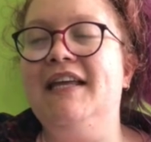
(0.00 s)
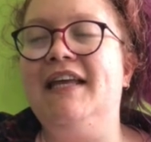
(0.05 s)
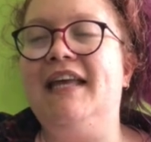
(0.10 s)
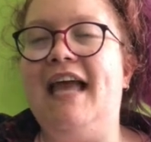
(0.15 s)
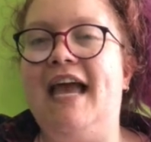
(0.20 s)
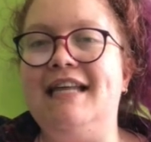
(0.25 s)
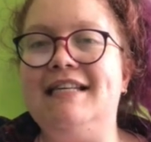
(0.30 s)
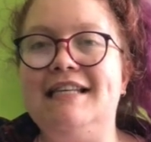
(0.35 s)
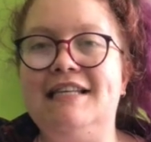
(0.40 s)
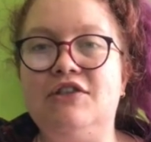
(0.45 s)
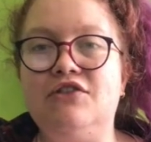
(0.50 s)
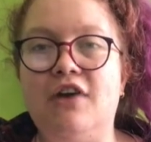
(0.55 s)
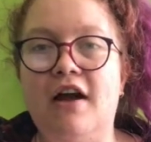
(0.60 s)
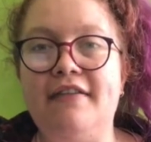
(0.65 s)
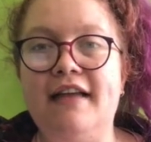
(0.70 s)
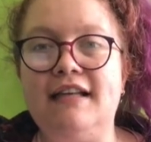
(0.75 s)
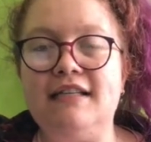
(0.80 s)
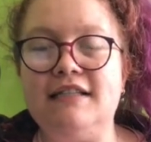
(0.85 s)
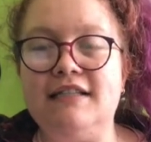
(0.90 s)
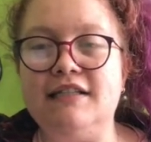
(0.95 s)
Okay, so let's try
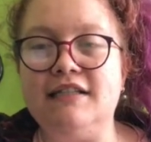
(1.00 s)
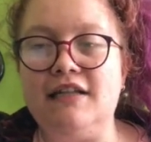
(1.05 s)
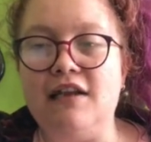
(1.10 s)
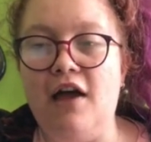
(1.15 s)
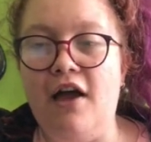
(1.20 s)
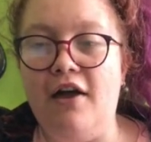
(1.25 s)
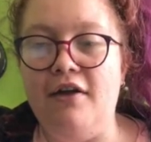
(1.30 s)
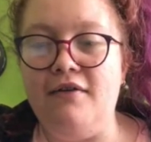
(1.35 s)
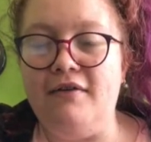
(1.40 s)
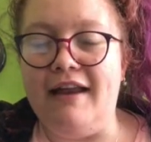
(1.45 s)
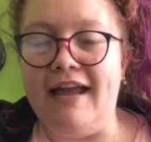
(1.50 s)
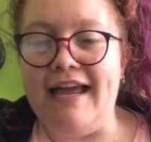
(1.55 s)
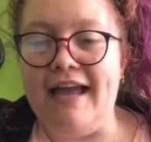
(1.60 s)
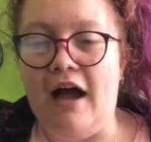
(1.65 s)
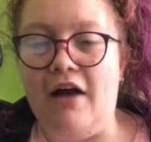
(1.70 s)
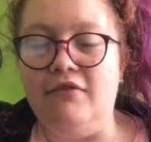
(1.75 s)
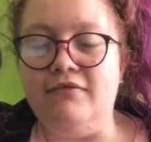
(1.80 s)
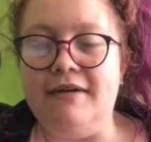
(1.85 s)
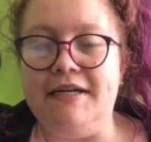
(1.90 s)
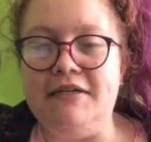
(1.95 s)
that slowly.
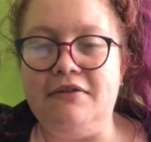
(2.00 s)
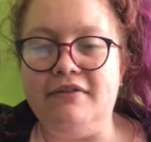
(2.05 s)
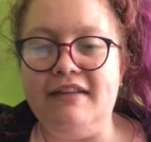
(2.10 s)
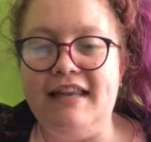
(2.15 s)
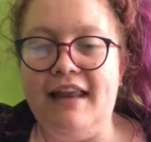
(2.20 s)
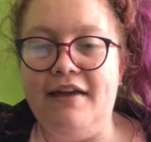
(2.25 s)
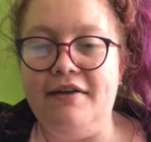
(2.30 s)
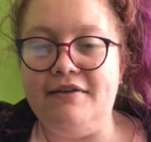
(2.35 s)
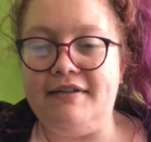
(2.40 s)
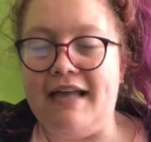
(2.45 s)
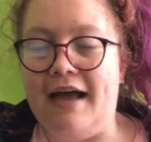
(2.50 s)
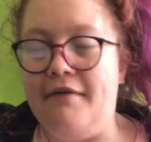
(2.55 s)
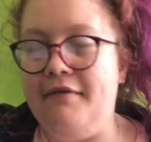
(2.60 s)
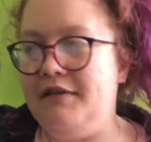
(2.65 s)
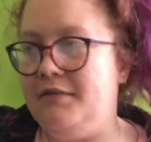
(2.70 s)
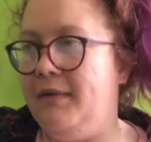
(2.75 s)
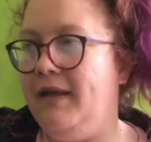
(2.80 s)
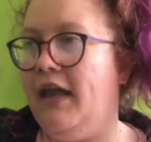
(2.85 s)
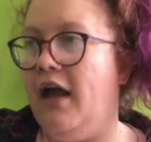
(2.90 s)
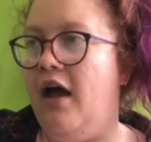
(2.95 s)
I'll read all the notes out
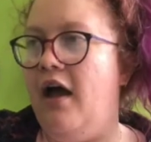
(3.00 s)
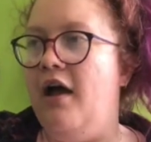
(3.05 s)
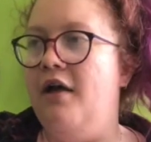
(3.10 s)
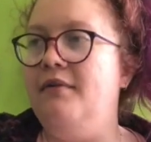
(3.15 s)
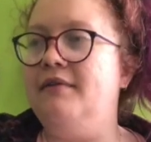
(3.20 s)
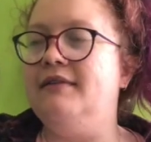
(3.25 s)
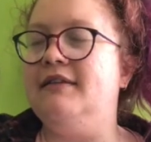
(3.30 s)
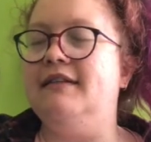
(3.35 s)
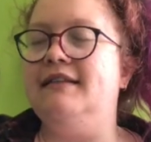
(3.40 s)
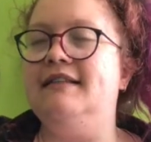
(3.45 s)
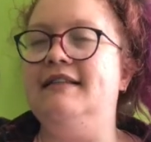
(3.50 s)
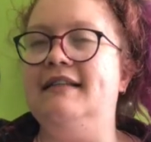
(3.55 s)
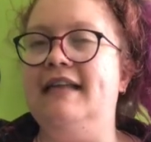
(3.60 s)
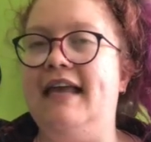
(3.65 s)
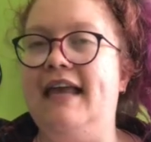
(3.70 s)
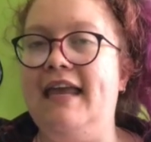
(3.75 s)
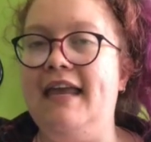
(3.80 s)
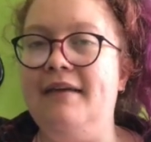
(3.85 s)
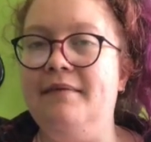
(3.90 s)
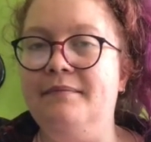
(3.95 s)
as we go. So
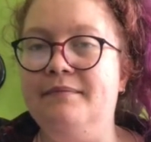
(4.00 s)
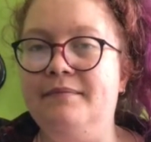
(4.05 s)
C,